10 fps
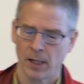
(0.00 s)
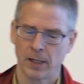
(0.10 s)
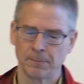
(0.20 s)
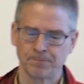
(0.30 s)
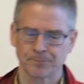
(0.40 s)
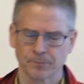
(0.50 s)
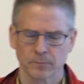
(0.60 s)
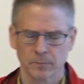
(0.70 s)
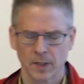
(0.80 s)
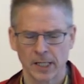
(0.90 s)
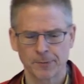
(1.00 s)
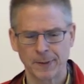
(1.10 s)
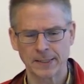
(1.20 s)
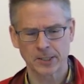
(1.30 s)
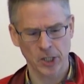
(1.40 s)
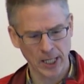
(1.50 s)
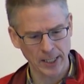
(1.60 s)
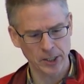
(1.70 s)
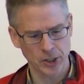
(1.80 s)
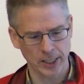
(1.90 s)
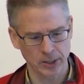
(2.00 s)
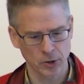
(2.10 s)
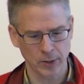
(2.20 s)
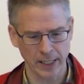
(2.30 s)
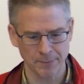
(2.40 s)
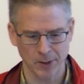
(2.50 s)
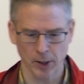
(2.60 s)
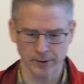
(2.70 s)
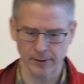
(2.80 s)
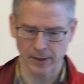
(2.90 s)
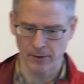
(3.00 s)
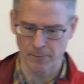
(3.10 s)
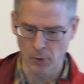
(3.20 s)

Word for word: Um, it's been challenging to get because uh,